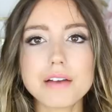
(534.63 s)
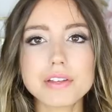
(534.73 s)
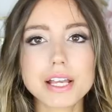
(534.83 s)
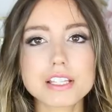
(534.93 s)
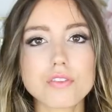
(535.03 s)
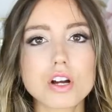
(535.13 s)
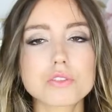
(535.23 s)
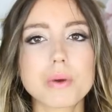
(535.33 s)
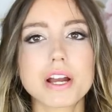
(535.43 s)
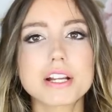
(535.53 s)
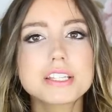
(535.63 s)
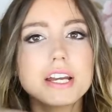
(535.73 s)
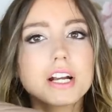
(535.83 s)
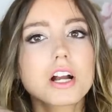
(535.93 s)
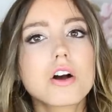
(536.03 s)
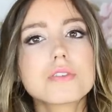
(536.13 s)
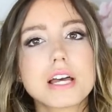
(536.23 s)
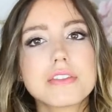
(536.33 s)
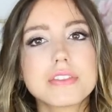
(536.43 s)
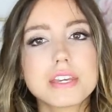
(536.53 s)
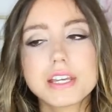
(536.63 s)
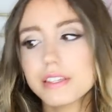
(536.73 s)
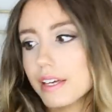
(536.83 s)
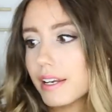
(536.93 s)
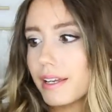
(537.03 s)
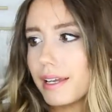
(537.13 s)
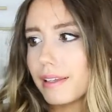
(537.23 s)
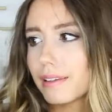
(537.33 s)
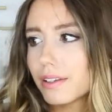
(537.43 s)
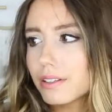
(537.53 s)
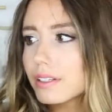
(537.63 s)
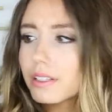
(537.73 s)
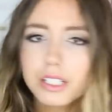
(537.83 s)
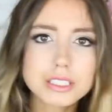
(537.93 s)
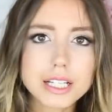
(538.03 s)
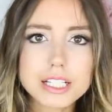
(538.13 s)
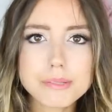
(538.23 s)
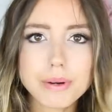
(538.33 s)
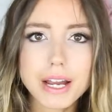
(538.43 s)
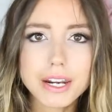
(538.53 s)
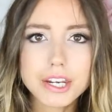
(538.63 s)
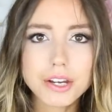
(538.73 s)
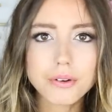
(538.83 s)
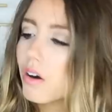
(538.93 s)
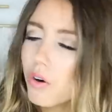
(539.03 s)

I feel like as far as wear and tear goes, I think that it literally looks like it's brand new.